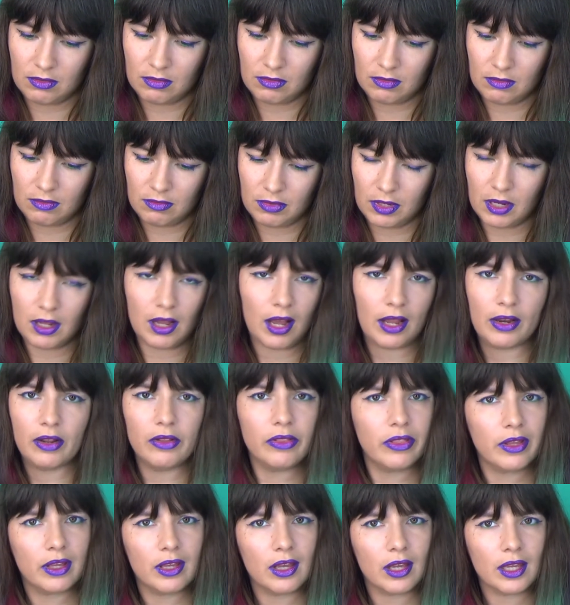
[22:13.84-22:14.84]
But I
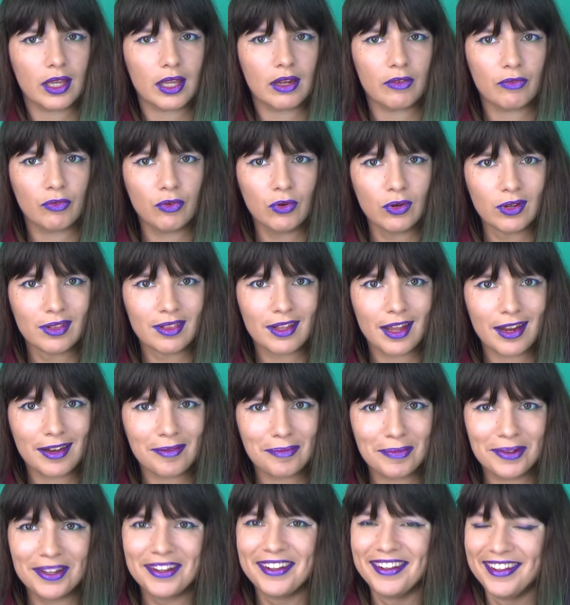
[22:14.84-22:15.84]
don't think I can afford
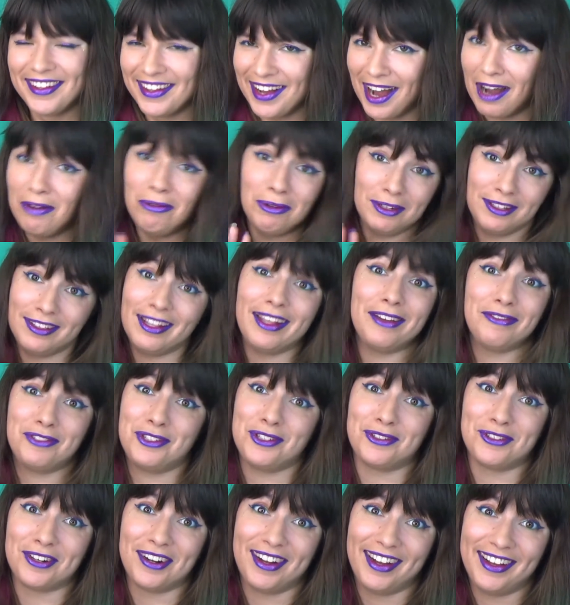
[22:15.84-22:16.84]
that, but I would love
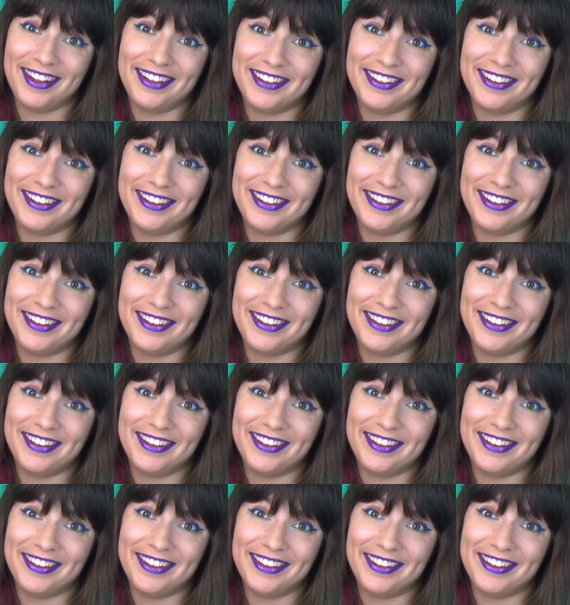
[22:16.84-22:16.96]
to try,